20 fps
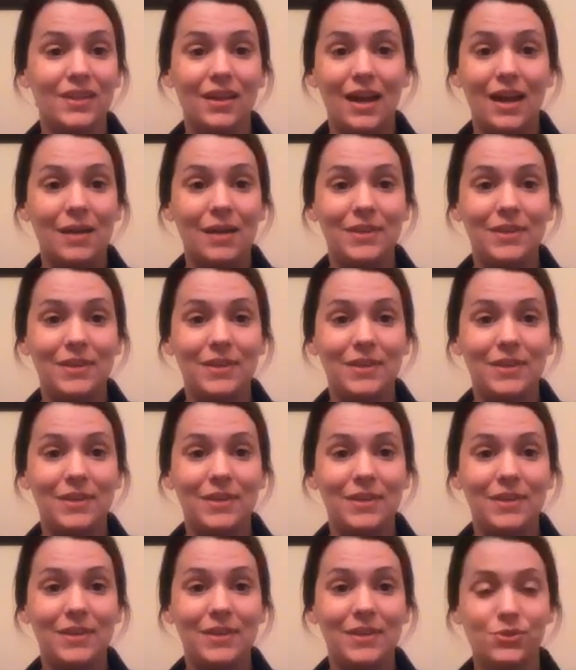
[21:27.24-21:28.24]
I mean, the
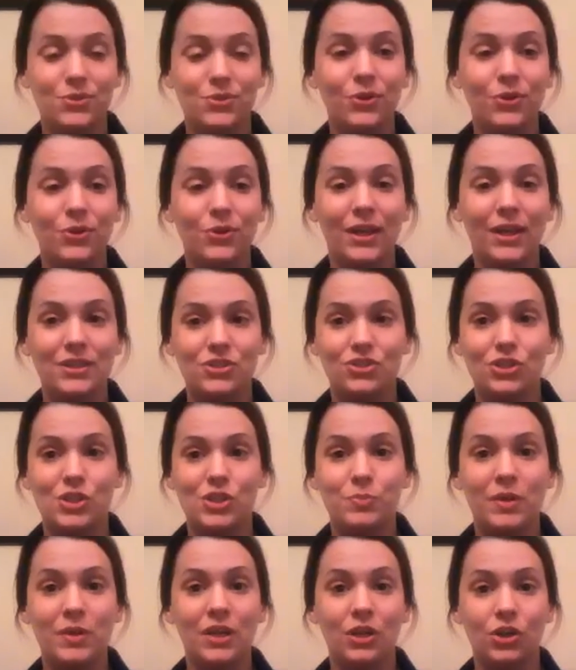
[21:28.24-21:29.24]
end result has
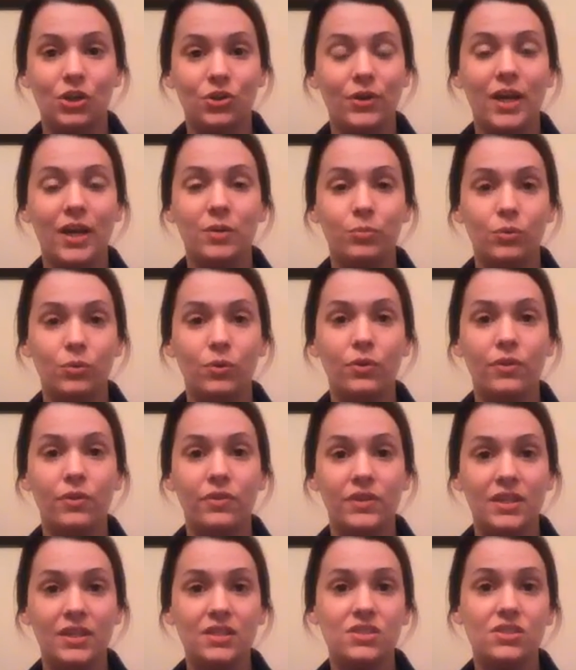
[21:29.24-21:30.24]
just been incredible.
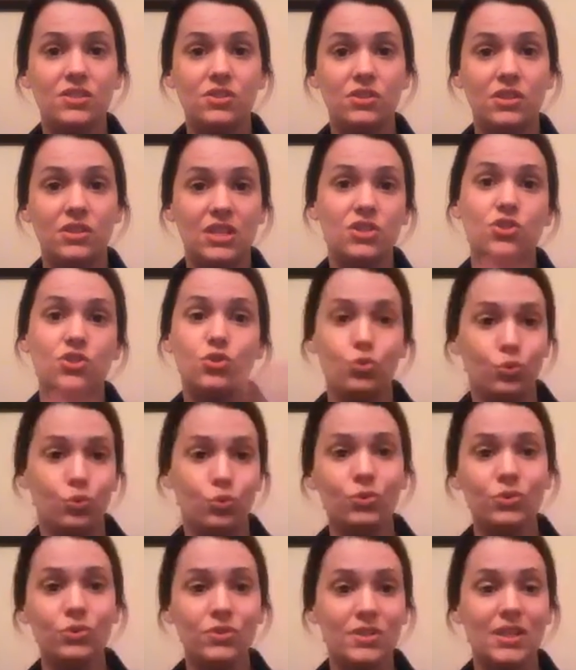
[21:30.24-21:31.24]
These
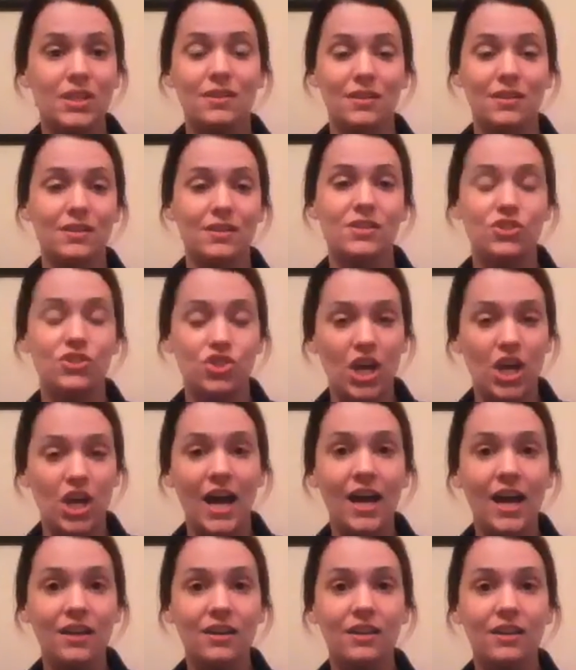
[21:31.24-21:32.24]
jewels in this
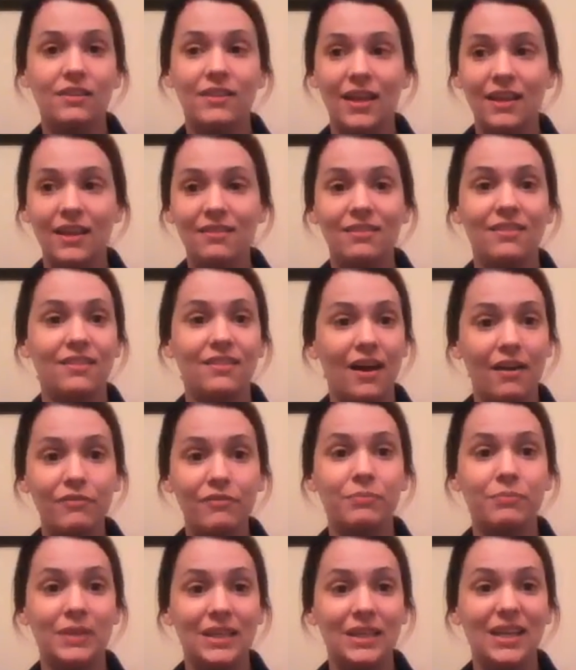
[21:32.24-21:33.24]
chat, they love
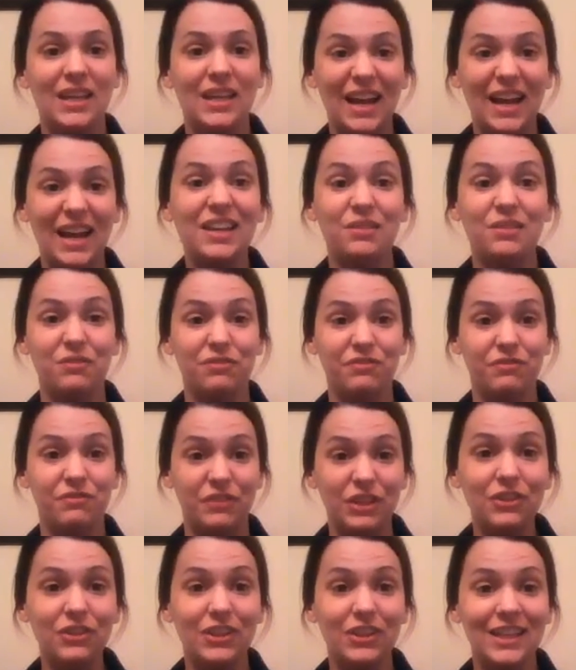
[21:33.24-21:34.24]
me and I can
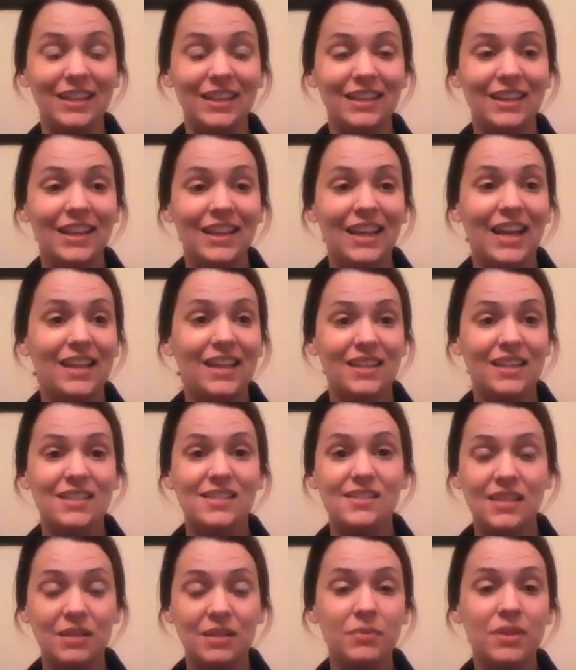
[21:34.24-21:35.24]
feel it. And they
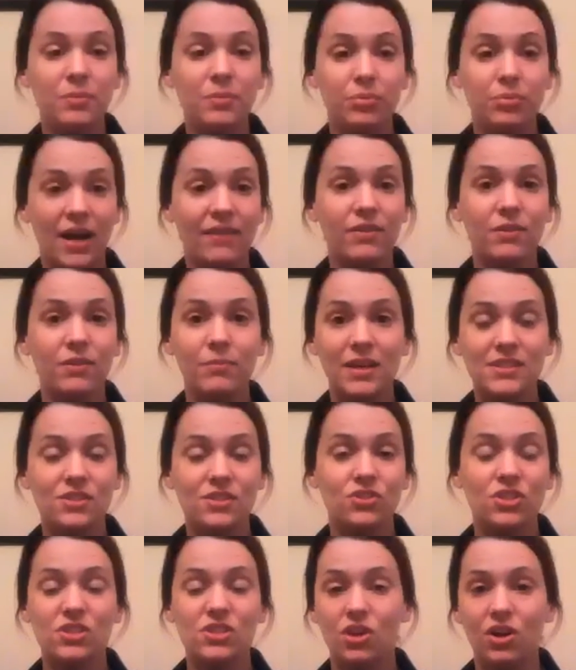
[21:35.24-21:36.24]
send me private
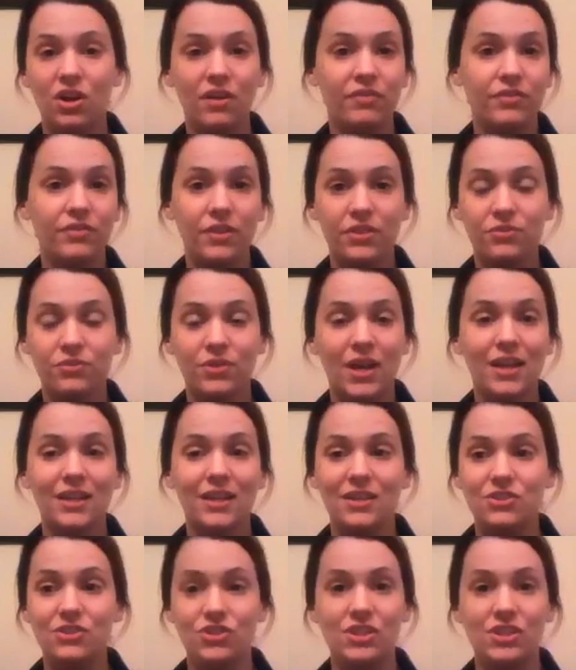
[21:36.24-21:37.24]
messages off the thread
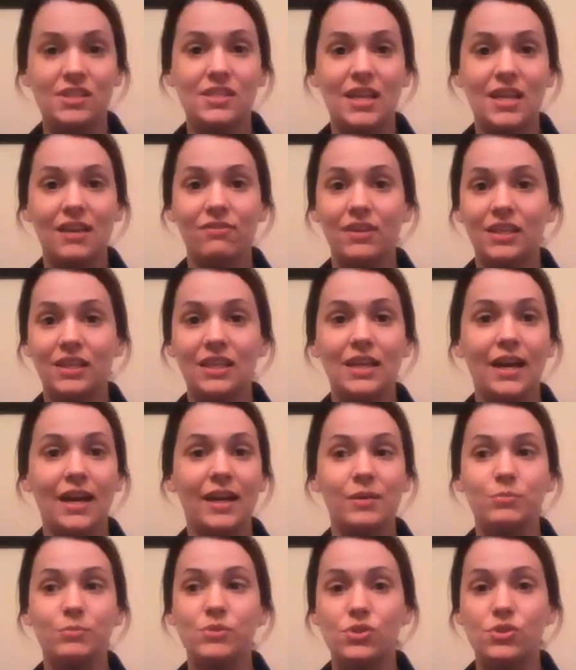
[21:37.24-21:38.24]
and just say, Vicki,
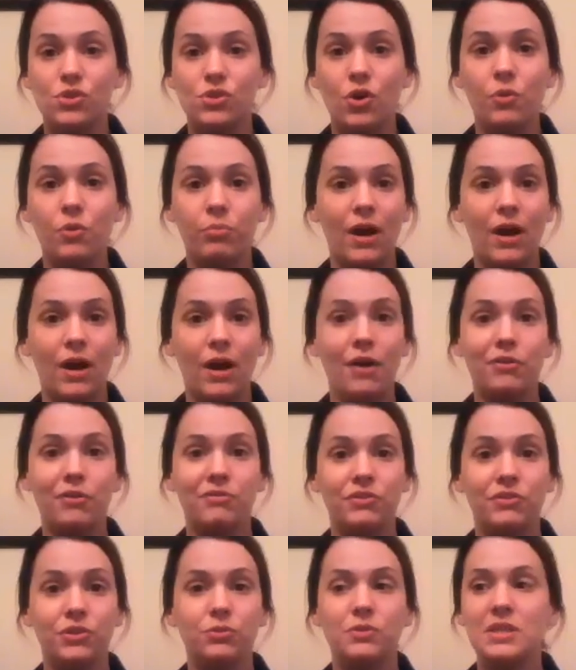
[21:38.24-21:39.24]
I am so proud of
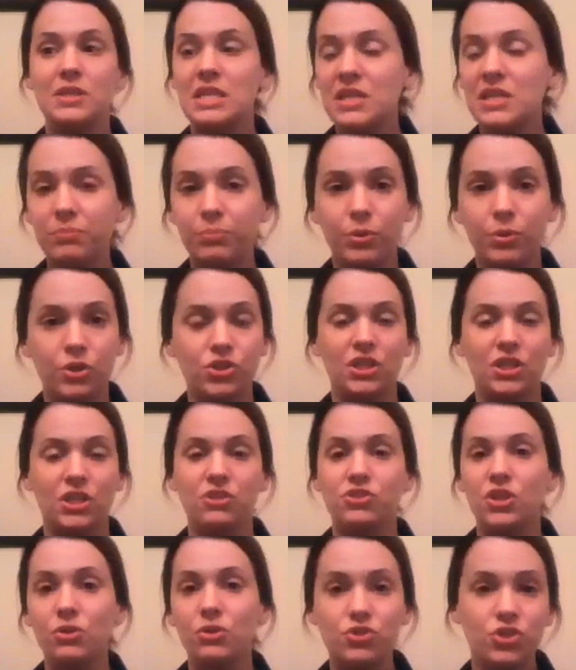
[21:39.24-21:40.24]
you. Keep pushing.
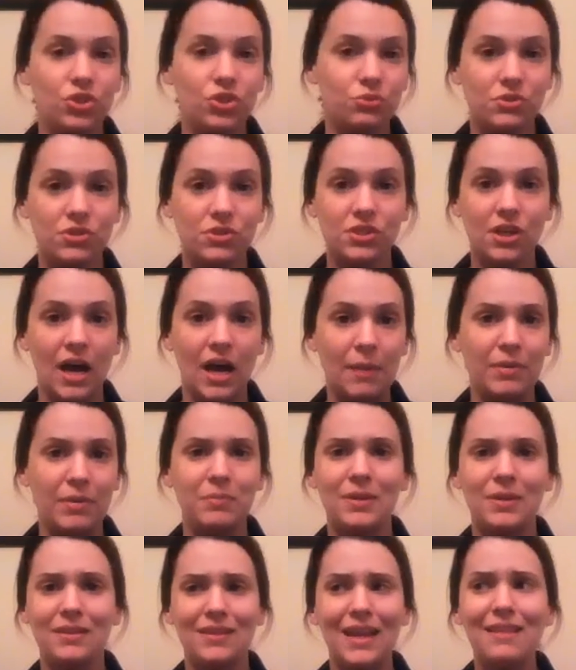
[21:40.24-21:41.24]
Don't you stop. I
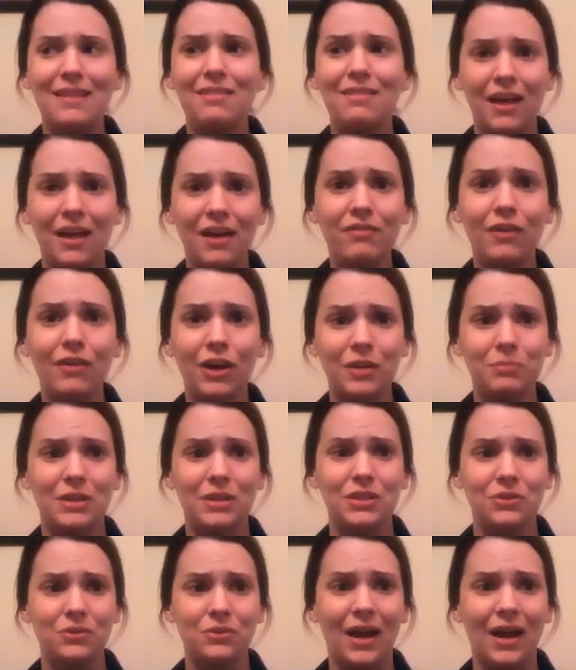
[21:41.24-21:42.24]
mean, they love on me,
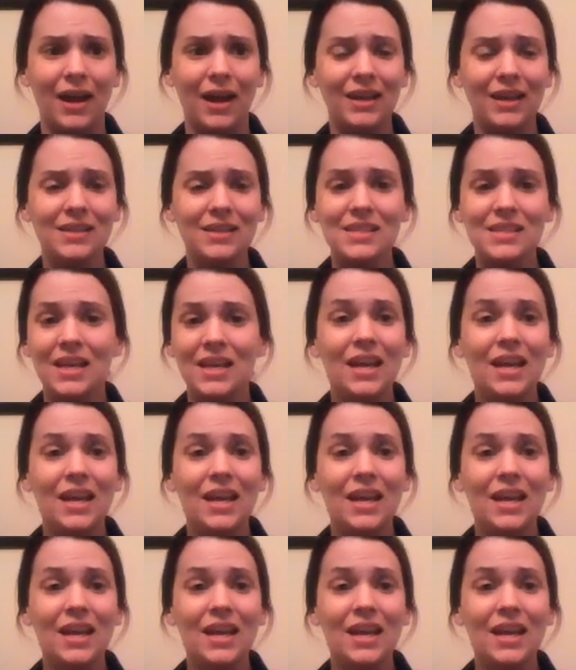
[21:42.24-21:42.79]
you guys.